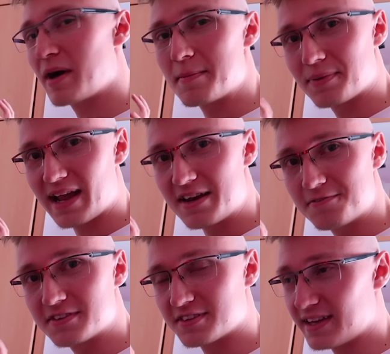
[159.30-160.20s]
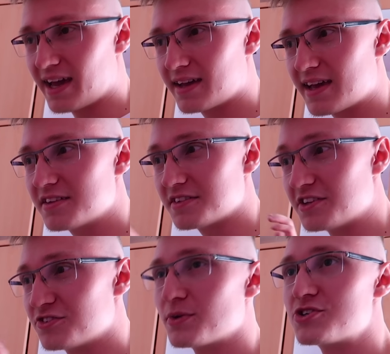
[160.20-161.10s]
my plan for today, I guess,
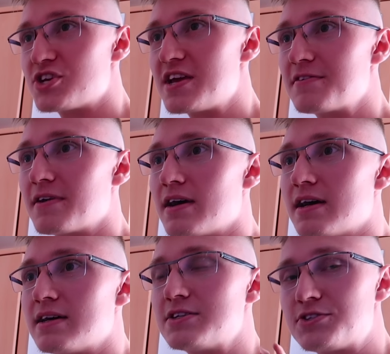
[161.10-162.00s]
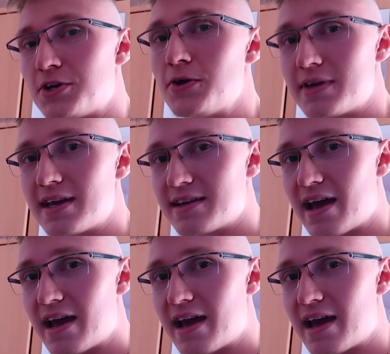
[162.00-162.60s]
is to achieve 2 gig